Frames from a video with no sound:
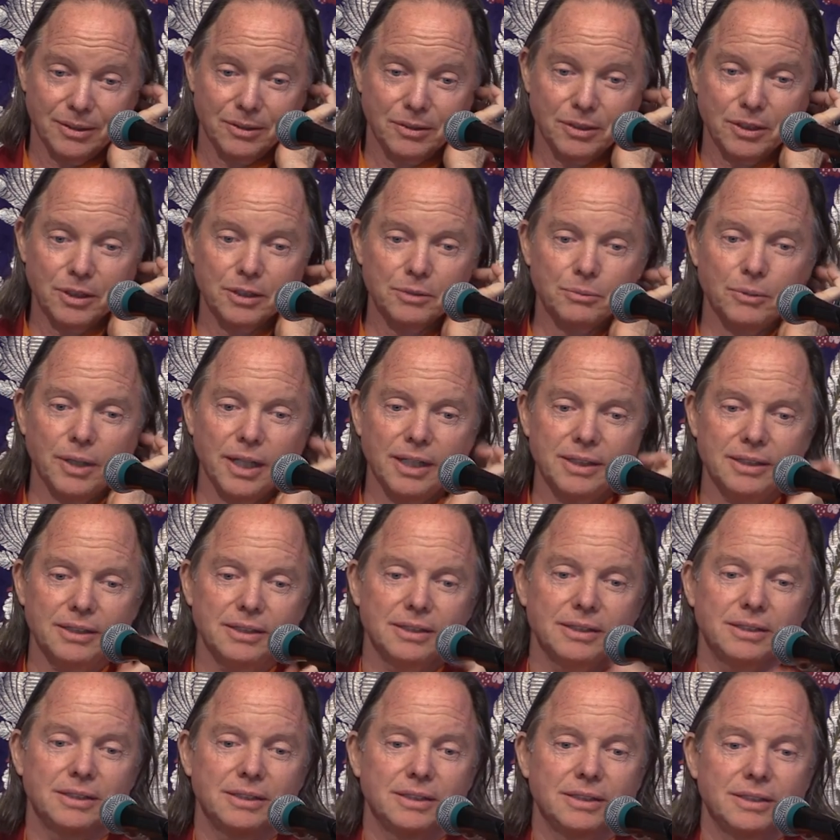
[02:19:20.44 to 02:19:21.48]
Third one,
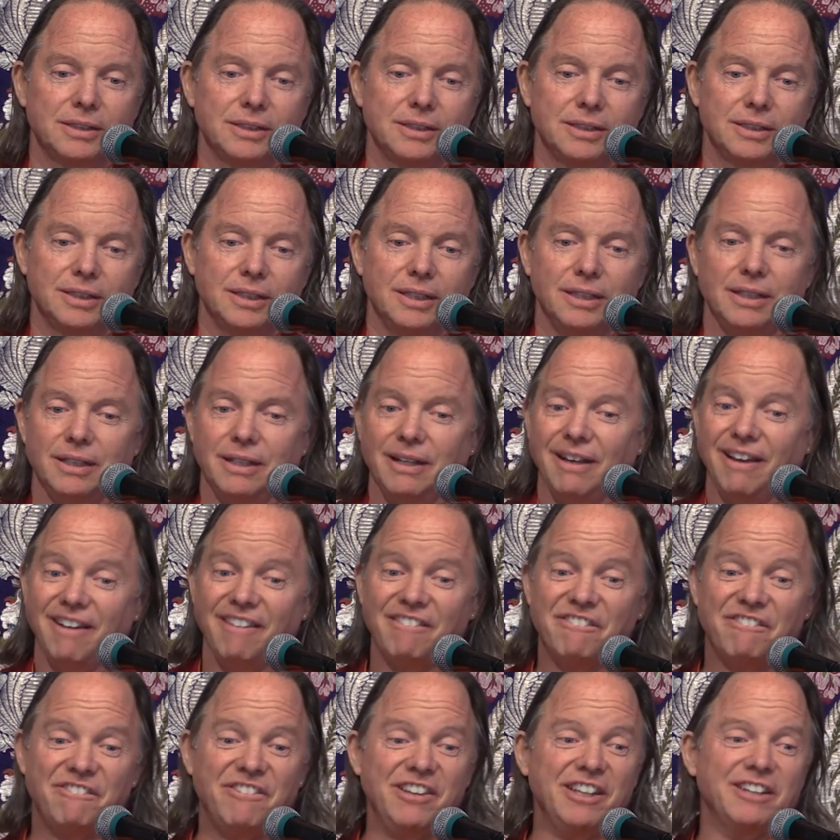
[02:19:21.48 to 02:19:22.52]

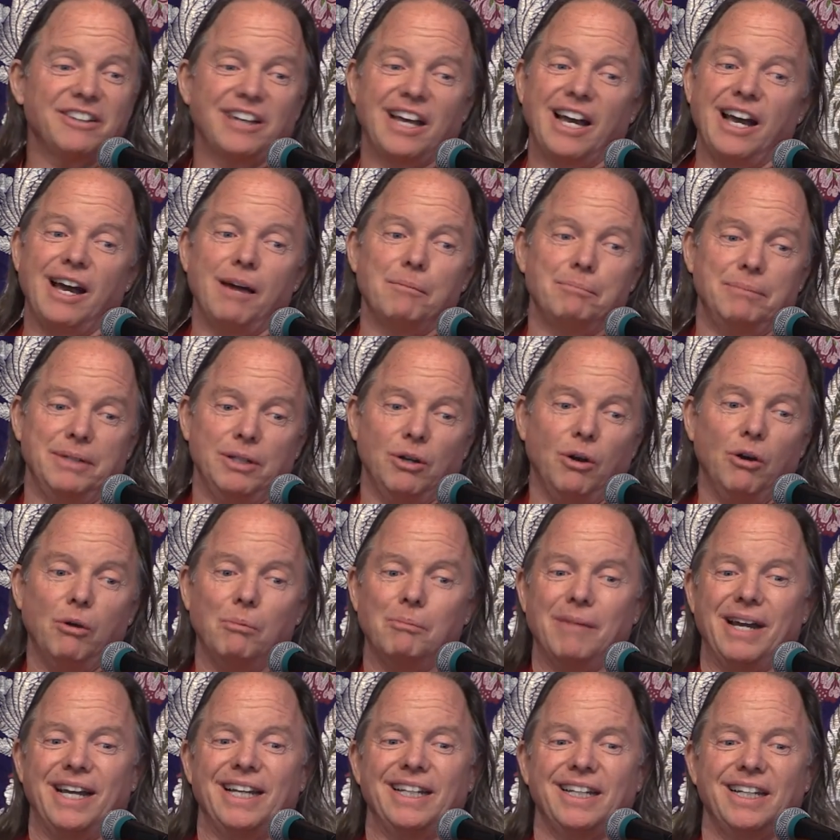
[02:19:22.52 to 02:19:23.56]
feel happy. Oh
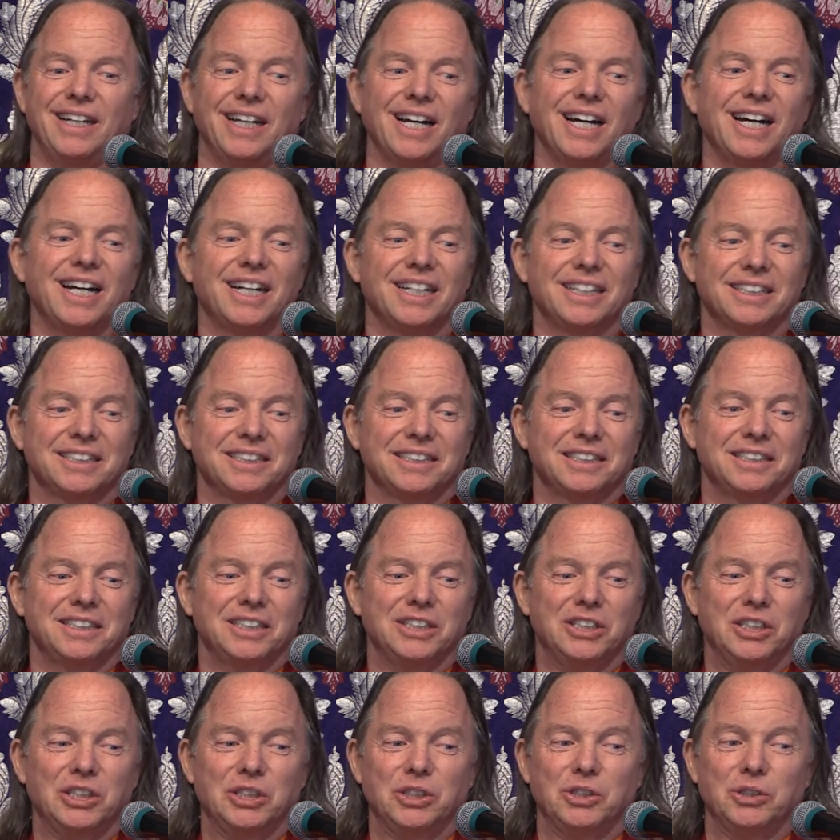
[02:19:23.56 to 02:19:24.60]
my gosh,
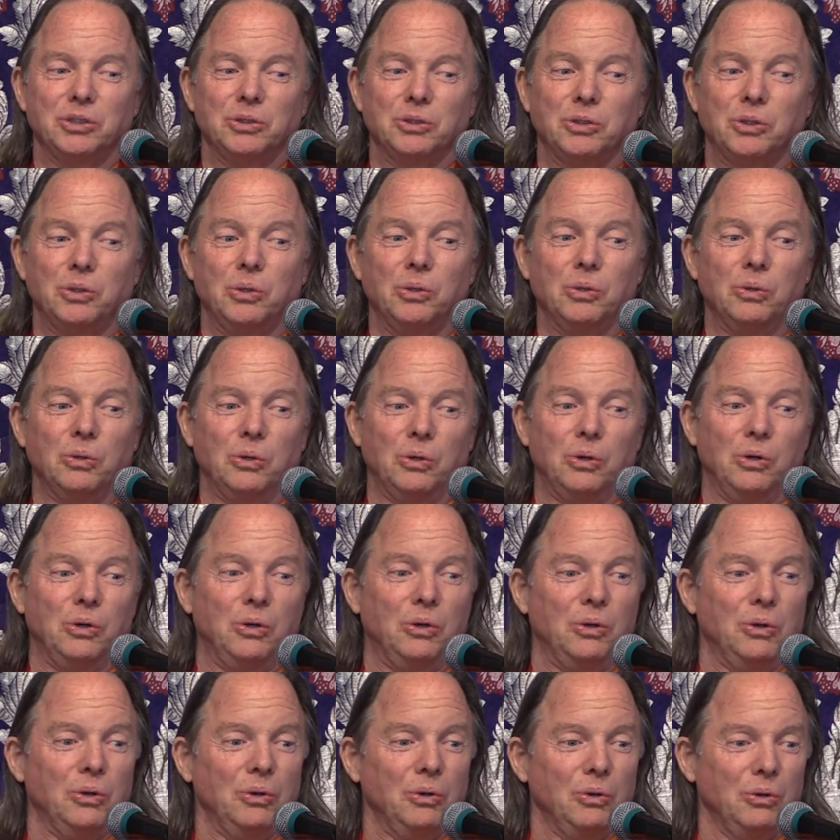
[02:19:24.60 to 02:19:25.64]
this is so cool.
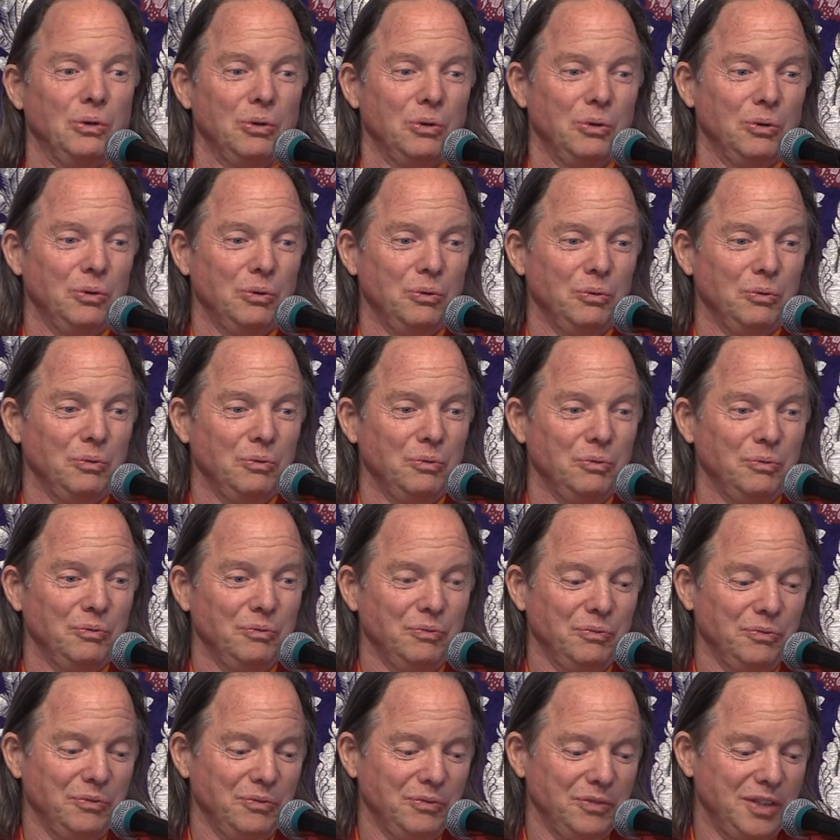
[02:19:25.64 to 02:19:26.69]

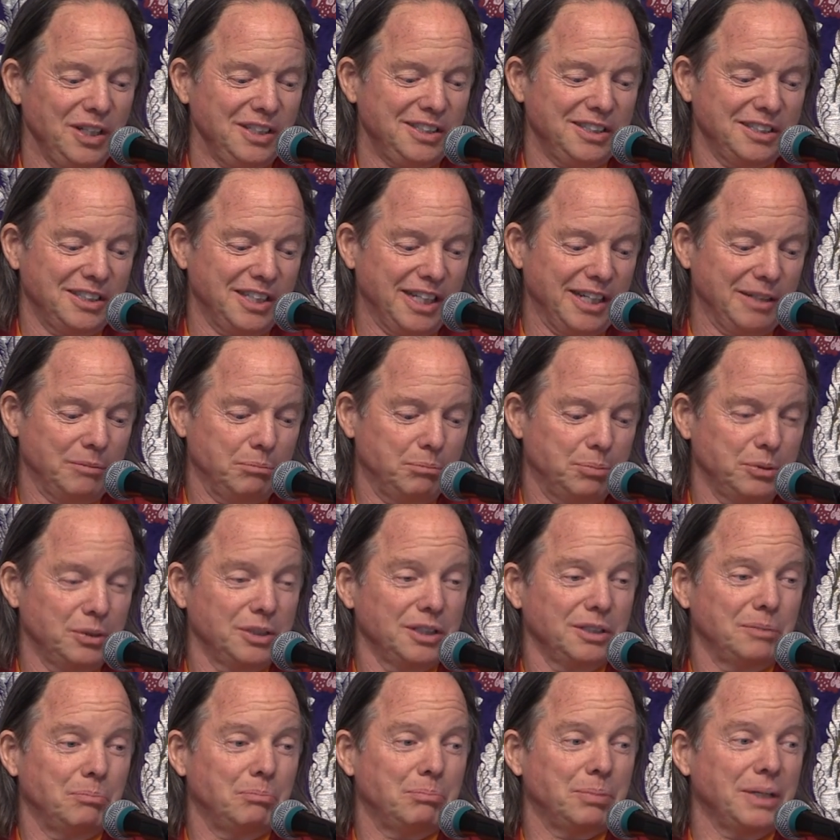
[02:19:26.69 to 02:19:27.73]
This is like
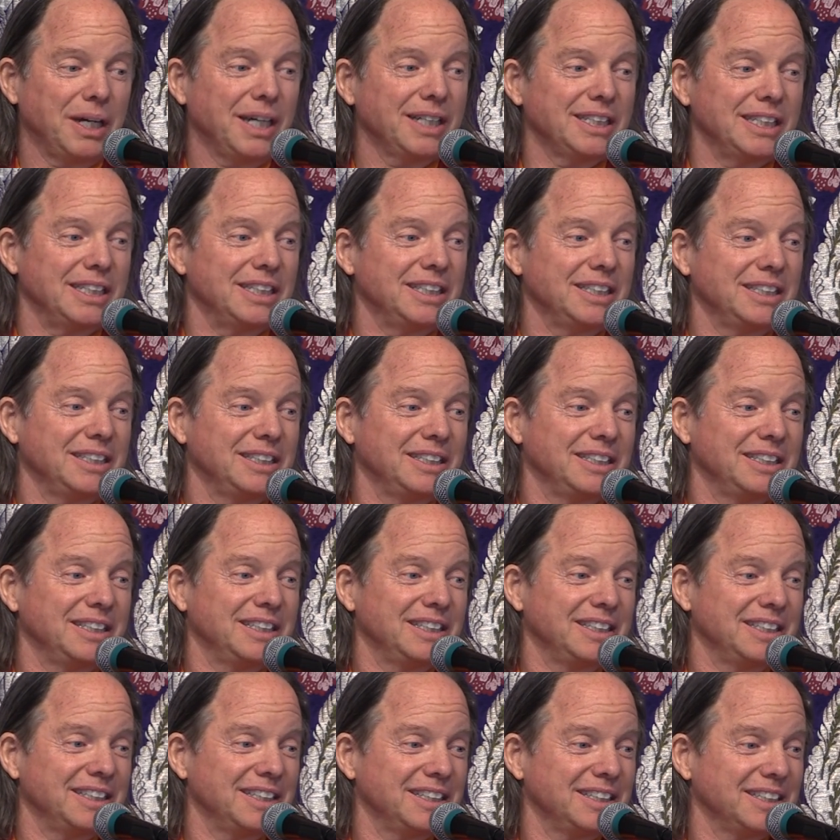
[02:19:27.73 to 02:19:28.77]
Buddha's body.
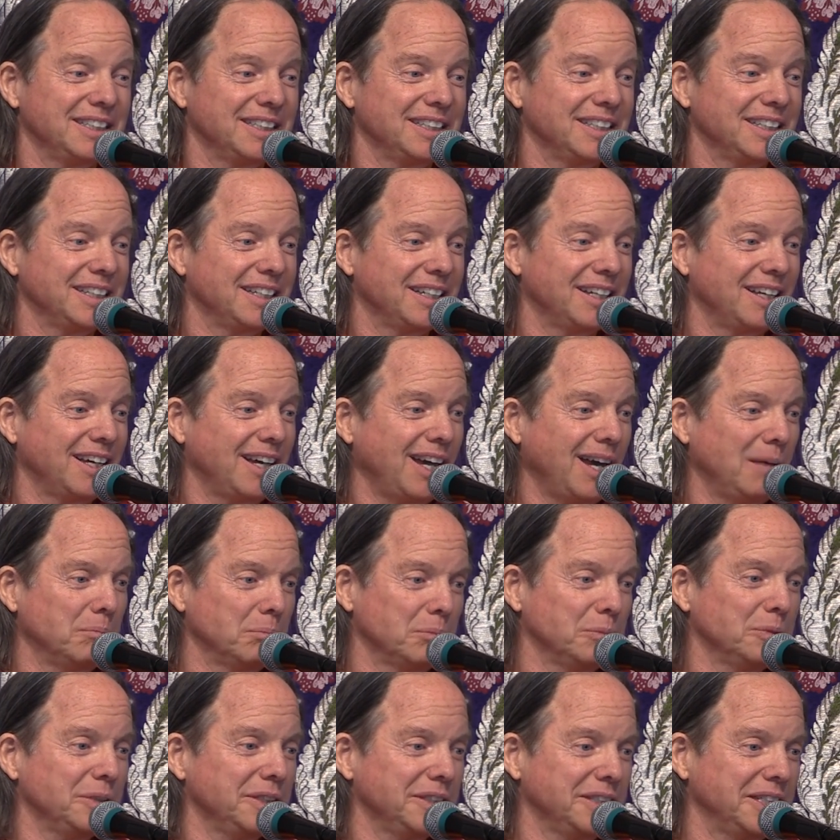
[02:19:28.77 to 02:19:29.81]

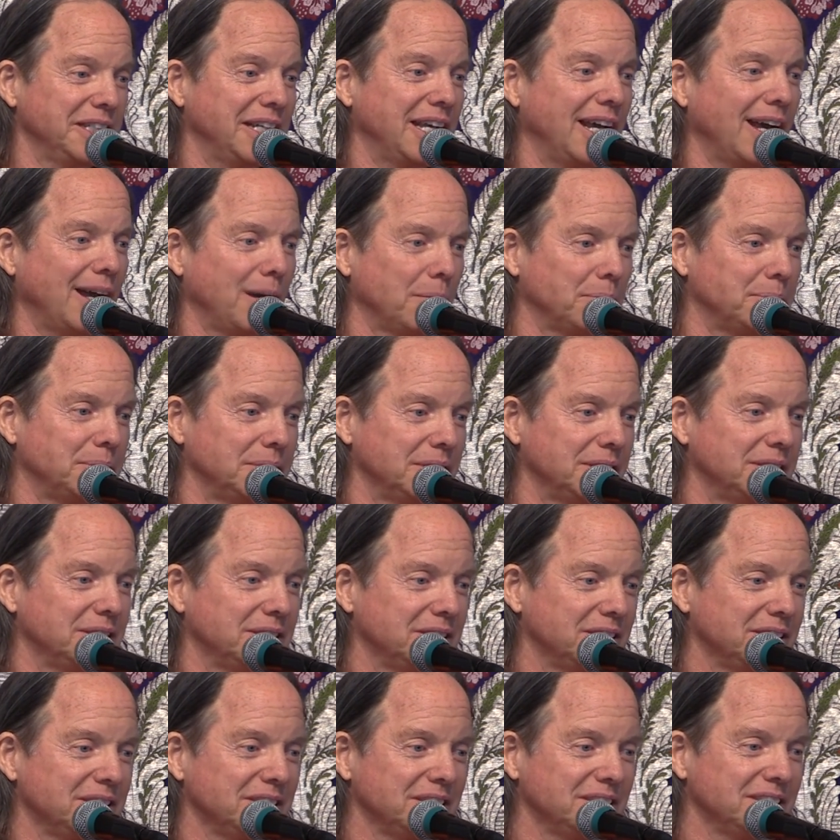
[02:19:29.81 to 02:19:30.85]
I'm really happy.
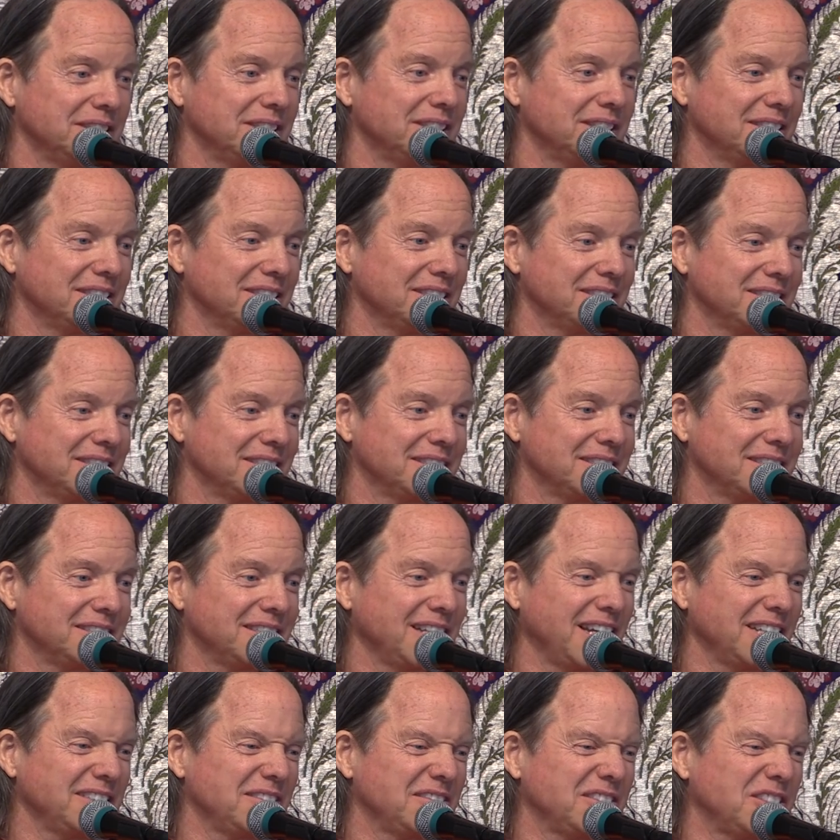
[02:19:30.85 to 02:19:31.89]

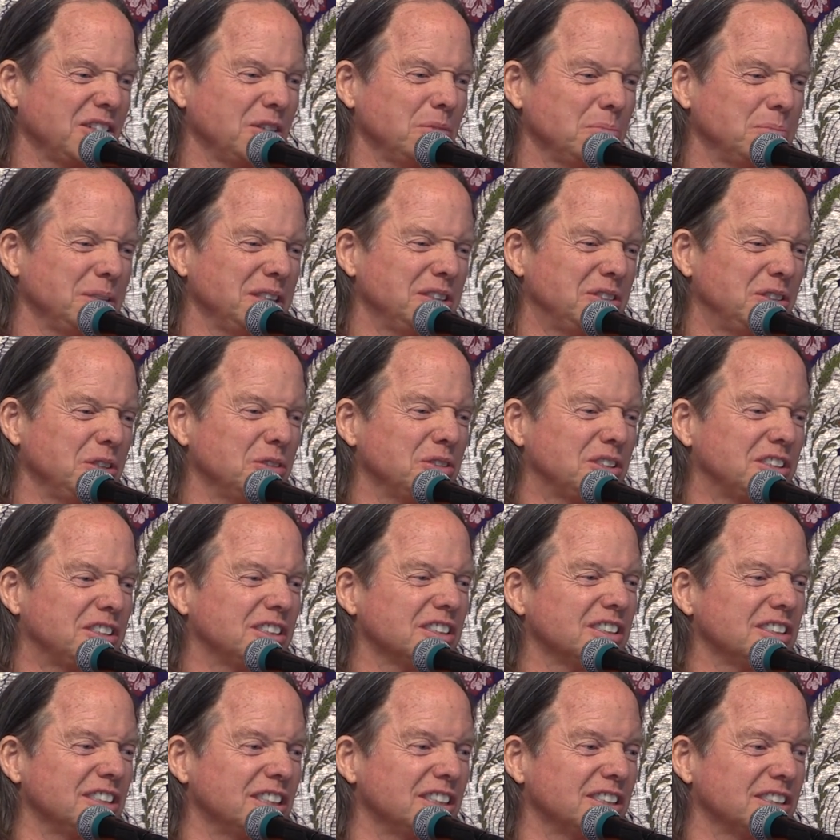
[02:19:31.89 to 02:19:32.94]
Like, don't be too
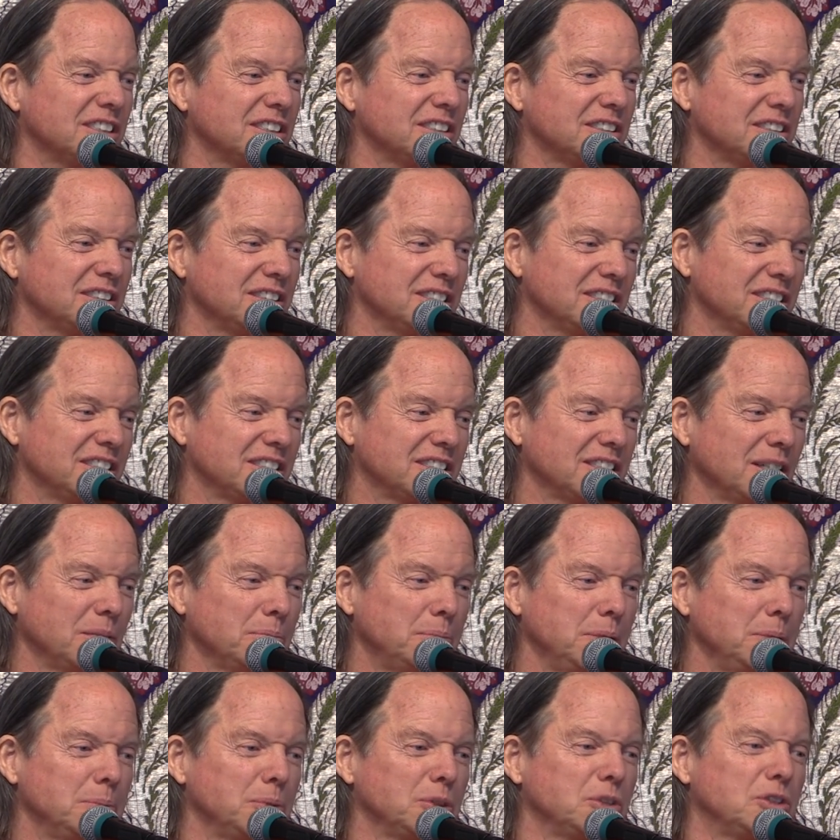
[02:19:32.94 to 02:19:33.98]
serious. Some
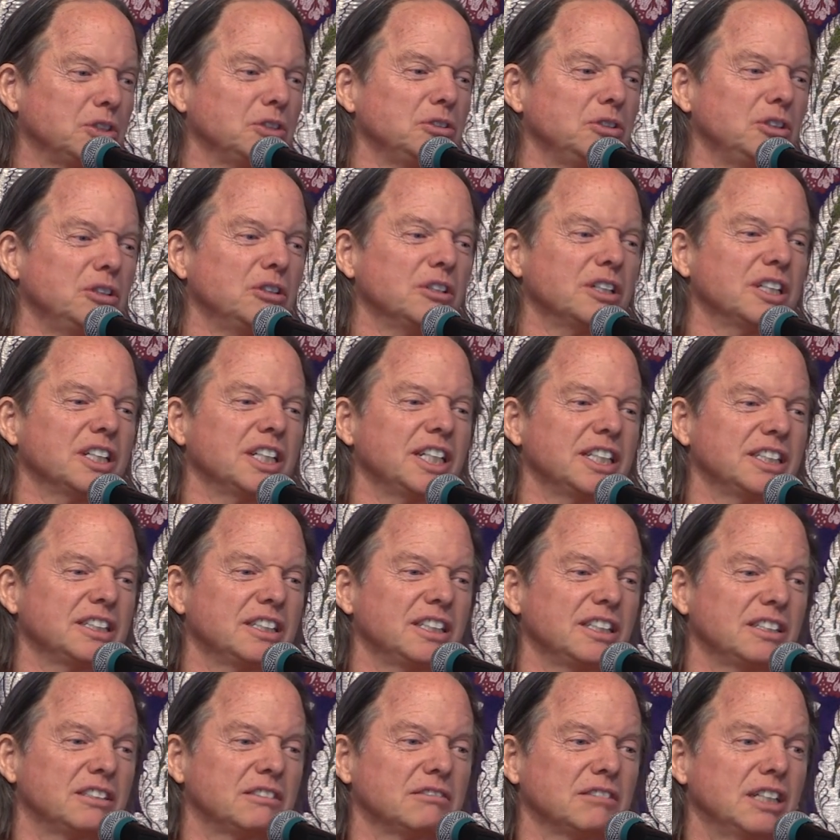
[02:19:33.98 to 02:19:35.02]
people do yoga like
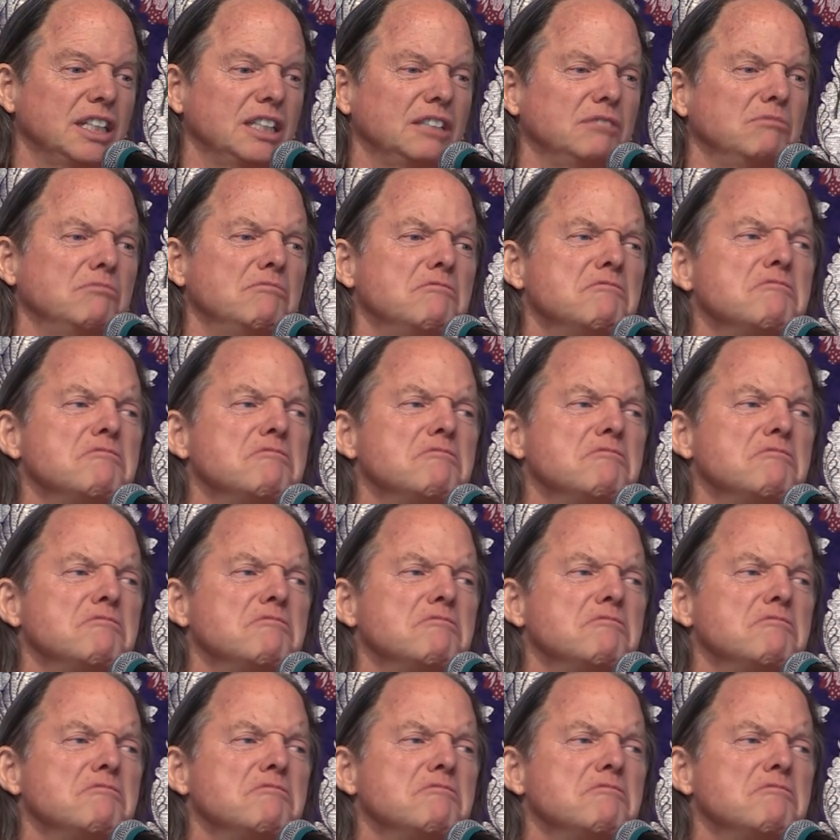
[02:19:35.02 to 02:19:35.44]
this, right?